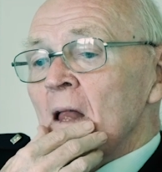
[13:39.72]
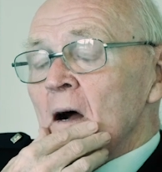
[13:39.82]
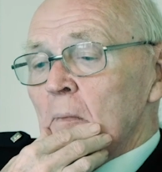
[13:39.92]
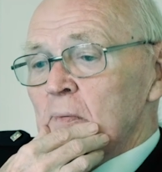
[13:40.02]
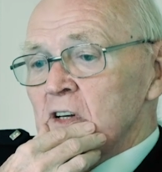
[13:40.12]

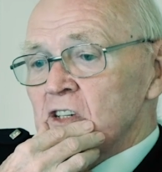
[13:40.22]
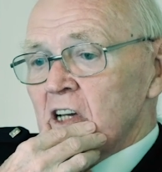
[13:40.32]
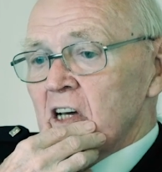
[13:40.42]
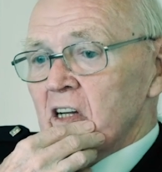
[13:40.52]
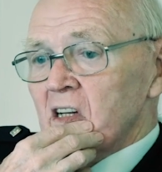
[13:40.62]

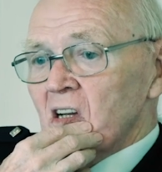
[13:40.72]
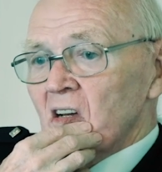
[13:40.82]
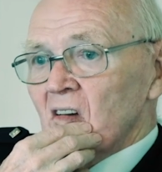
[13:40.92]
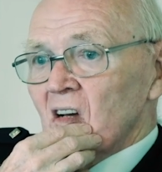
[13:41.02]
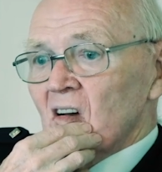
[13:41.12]
appreciate
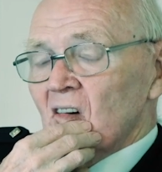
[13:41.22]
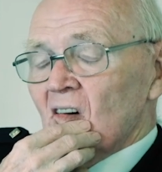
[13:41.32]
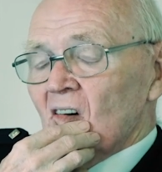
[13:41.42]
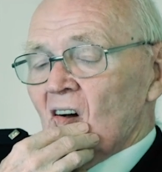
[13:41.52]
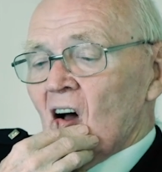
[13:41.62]

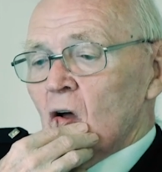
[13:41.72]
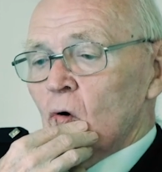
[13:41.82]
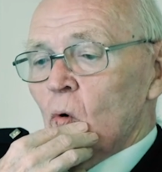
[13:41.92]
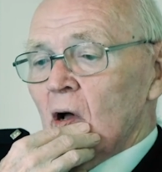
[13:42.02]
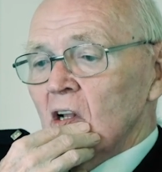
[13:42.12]
how
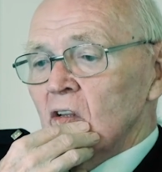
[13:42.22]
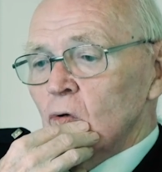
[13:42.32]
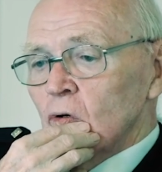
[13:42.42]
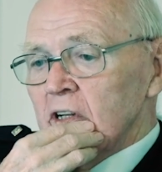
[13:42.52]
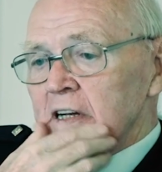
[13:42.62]
well
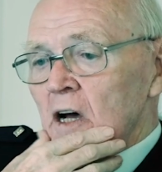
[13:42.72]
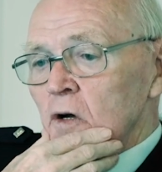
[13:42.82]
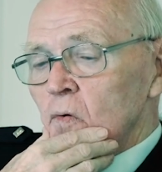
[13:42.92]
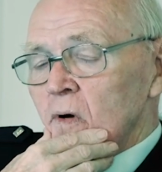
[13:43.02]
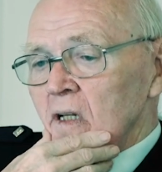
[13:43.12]
known and
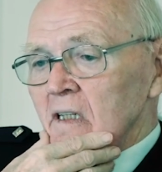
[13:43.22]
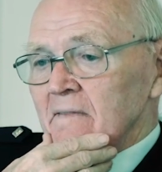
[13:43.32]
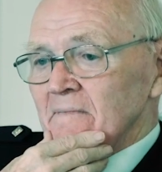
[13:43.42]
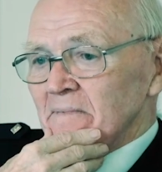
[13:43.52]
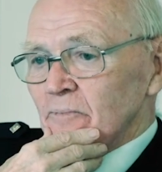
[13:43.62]
how well
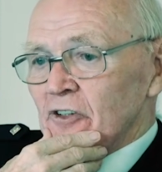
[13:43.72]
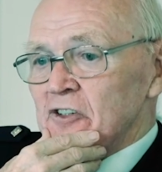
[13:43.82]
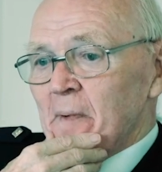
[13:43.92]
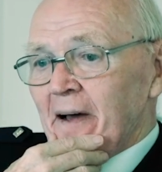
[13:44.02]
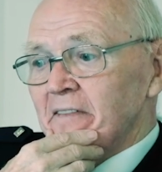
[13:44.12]

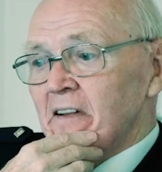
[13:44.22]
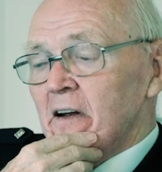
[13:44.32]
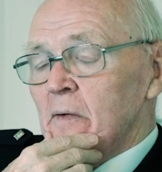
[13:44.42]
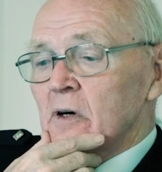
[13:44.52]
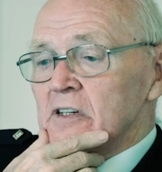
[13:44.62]
respected
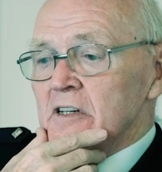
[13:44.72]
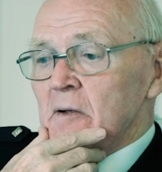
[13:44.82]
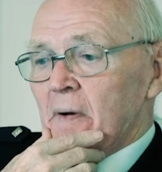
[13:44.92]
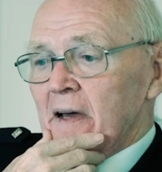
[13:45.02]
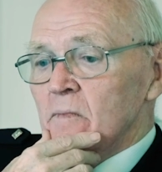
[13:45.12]
he was in the
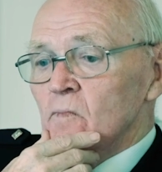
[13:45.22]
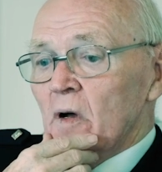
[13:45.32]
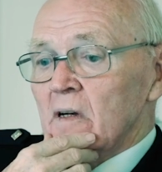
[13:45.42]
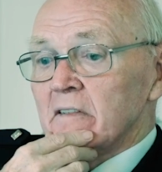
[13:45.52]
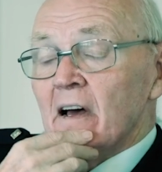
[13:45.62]
piping
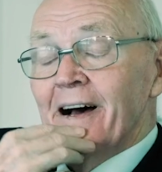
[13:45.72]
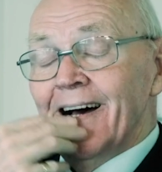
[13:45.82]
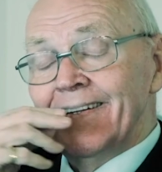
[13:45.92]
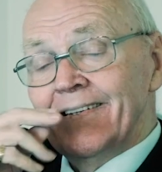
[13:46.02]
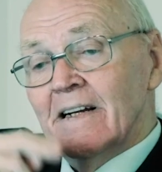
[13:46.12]
world
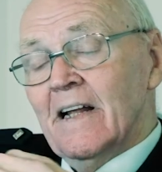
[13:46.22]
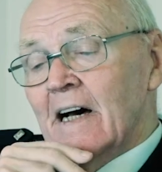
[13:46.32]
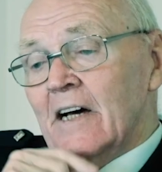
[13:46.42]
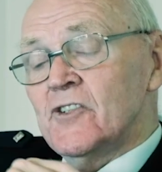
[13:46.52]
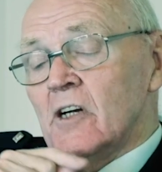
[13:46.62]
until
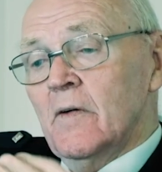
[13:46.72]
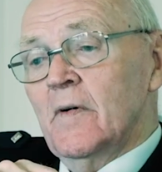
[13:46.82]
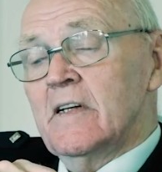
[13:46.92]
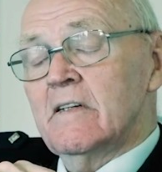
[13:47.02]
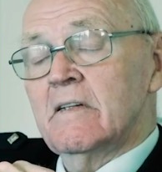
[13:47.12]
I actually
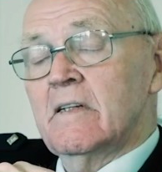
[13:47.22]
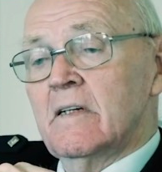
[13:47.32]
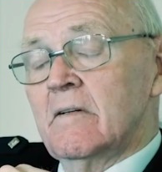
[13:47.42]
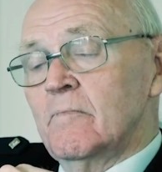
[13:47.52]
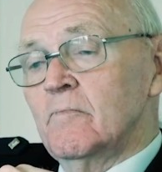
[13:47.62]
went to
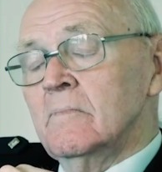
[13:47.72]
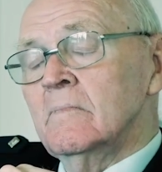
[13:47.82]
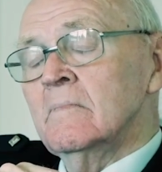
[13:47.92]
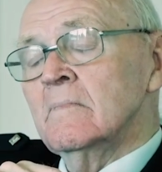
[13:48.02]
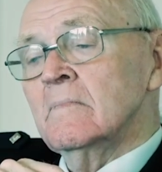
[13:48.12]
the
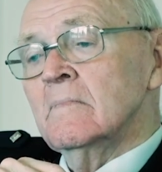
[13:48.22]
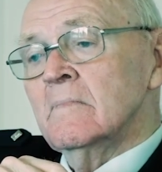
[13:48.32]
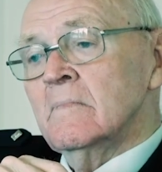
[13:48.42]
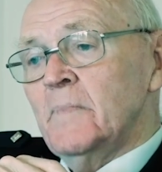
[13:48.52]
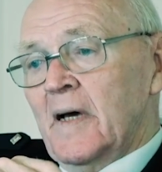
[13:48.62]

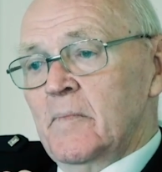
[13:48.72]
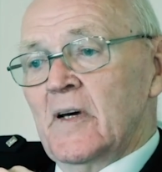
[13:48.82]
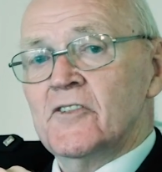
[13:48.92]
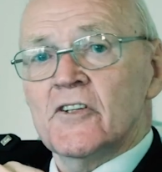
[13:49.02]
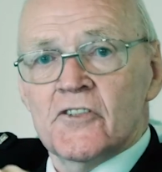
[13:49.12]
pipe
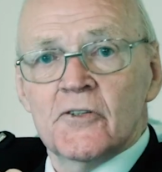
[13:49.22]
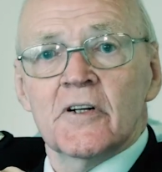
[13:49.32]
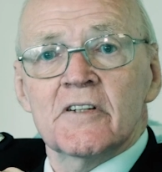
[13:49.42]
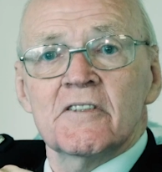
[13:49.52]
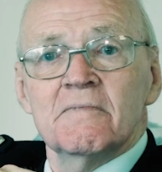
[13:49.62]
majors
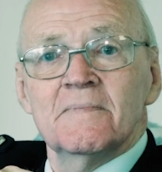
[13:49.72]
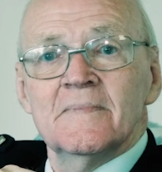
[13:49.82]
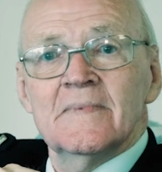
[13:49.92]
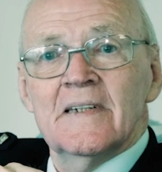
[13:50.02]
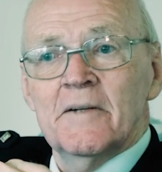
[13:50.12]
course
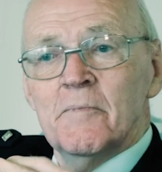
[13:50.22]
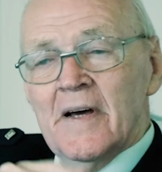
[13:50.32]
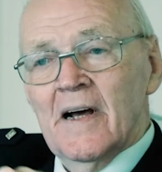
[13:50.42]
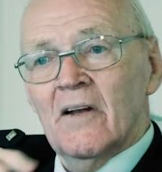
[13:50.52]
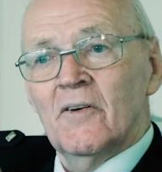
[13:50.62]
and
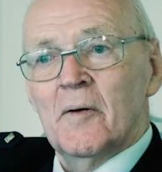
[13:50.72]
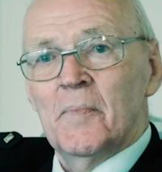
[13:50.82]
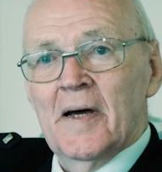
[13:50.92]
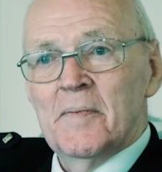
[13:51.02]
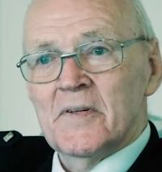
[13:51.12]
met a lot of
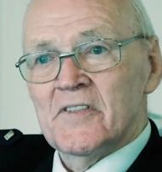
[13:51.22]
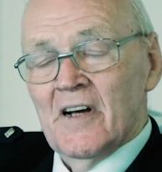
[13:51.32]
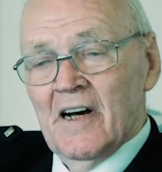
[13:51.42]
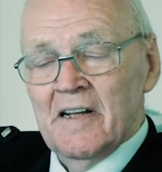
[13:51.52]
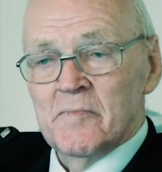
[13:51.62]
pipers
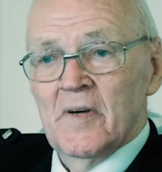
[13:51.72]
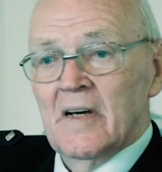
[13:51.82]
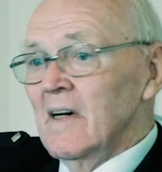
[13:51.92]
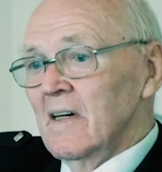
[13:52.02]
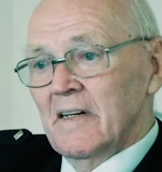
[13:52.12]
that I hadn't met,
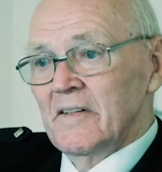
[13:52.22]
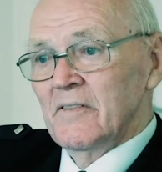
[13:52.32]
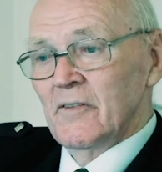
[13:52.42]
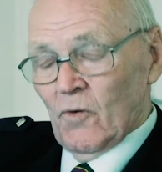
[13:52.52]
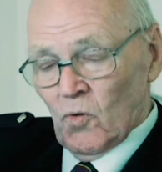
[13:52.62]

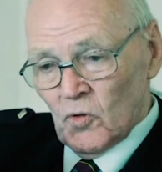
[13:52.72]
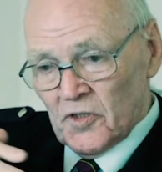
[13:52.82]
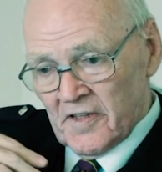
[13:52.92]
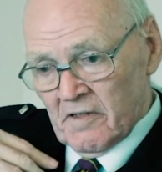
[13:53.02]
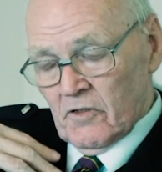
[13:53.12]
and
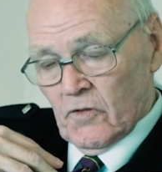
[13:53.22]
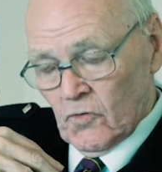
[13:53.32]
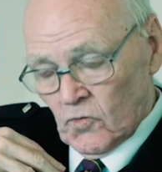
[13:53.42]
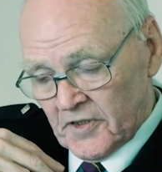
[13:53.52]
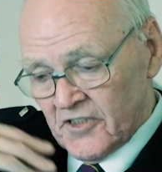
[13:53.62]

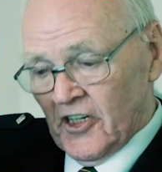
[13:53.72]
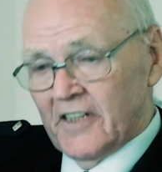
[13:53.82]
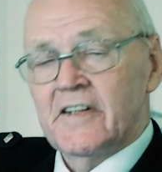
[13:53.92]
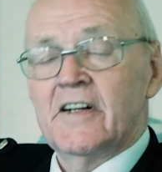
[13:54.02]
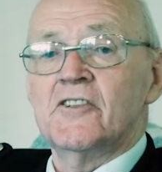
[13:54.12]
older
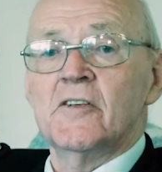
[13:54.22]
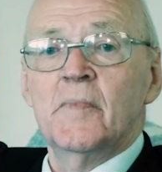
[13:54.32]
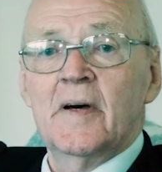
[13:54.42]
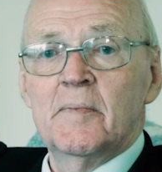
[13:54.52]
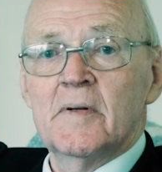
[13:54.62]
generation
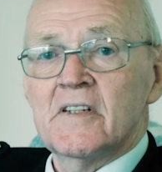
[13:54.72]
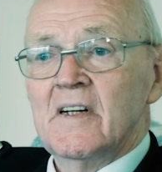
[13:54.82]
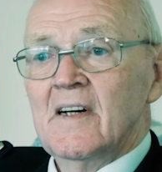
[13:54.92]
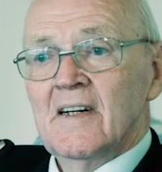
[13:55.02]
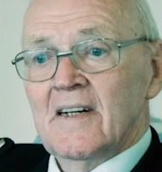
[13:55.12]
pipers.
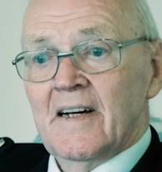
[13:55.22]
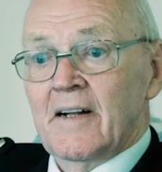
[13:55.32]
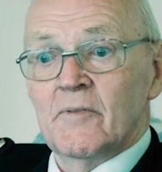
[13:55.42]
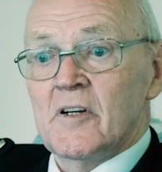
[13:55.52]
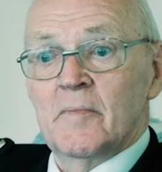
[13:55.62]
And
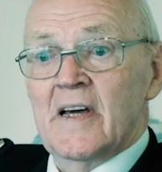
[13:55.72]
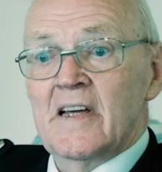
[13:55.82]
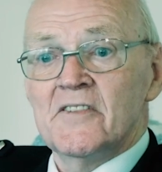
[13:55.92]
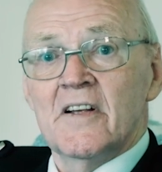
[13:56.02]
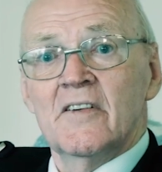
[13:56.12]
I was
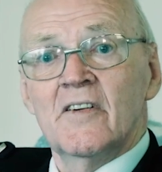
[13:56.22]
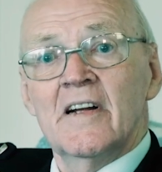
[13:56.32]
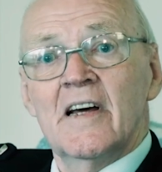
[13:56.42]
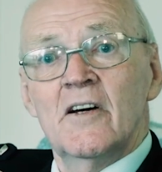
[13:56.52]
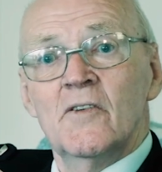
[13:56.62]
amazed at
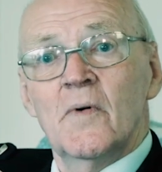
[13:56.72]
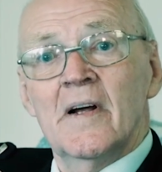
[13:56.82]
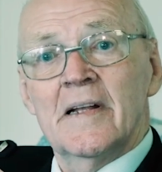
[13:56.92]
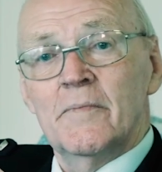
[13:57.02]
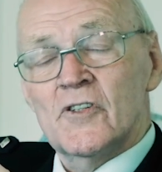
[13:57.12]
really how
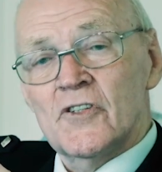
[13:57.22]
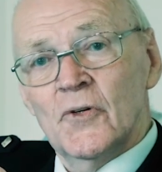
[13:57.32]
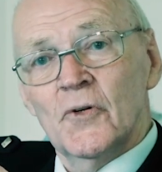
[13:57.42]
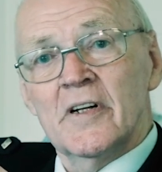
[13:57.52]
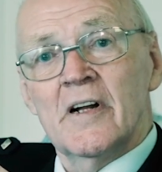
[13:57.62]
well he was
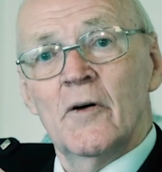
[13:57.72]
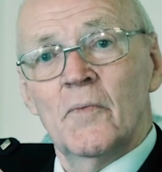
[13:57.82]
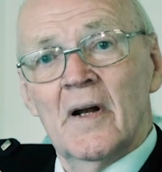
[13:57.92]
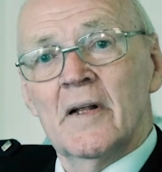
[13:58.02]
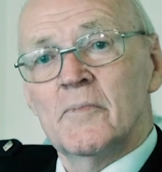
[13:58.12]
known and how
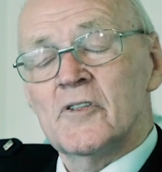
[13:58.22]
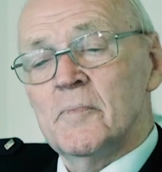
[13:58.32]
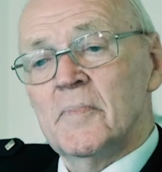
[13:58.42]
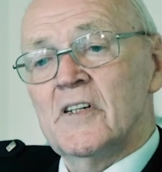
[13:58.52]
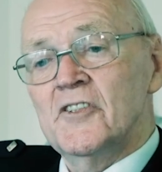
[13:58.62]
well he was
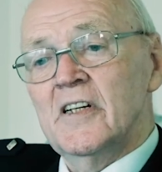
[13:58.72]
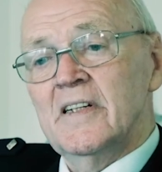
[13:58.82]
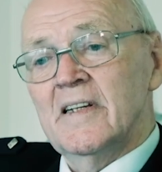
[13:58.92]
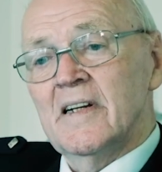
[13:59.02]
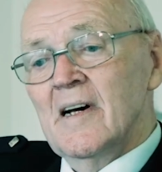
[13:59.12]

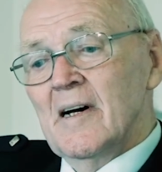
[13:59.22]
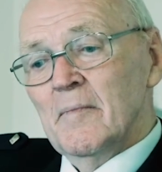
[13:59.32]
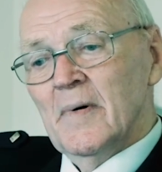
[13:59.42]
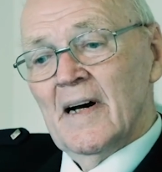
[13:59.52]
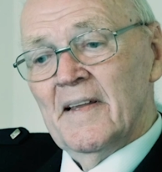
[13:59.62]
appreciated.
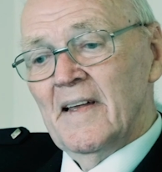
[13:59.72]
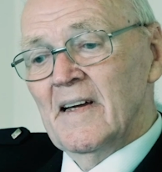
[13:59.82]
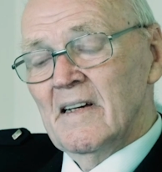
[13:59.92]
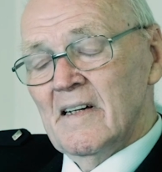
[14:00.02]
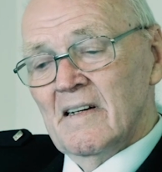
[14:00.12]
But I
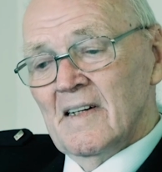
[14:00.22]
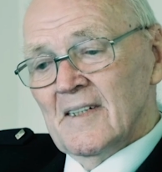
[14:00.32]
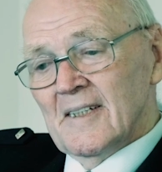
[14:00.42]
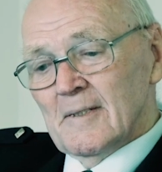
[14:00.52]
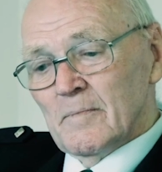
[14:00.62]
think
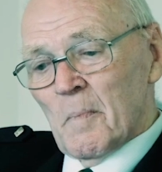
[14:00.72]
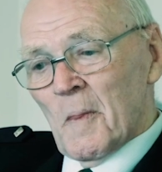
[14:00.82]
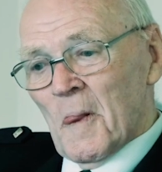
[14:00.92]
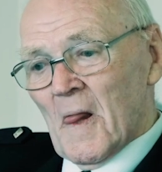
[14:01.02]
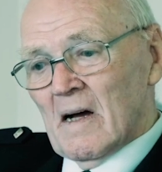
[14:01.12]

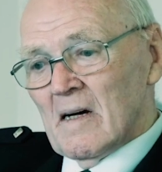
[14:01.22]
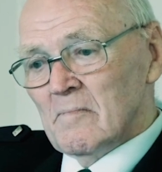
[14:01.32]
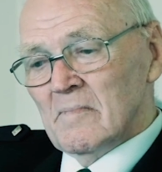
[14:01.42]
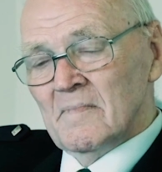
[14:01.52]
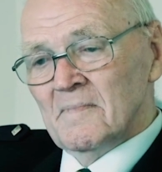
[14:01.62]

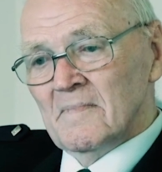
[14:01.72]
the